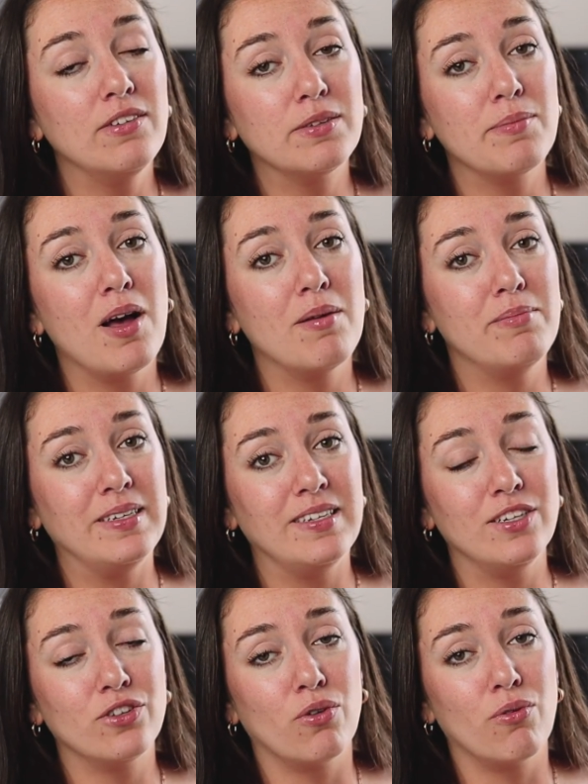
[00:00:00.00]
of small
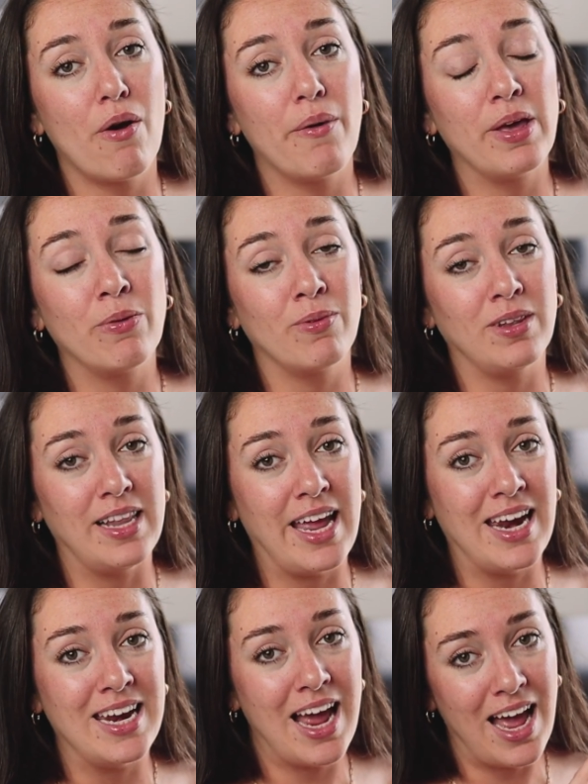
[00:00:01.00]
business growing
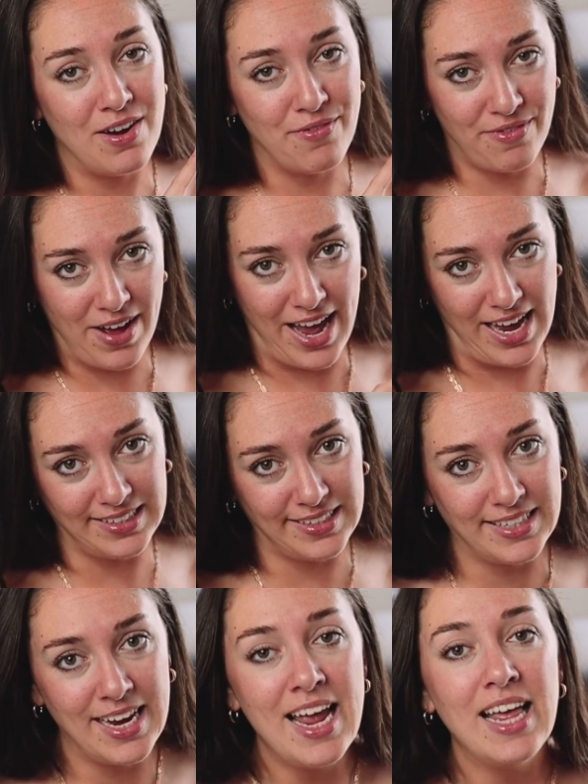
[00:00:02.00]
related
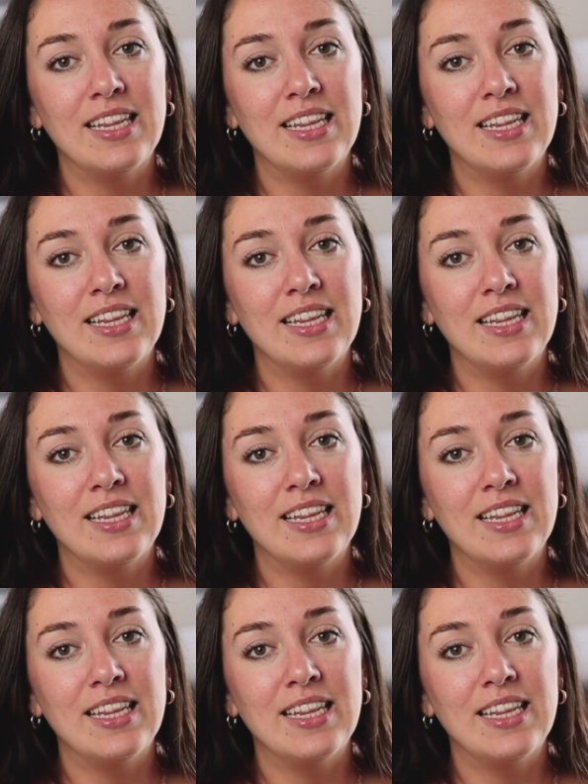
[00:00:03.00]
advice.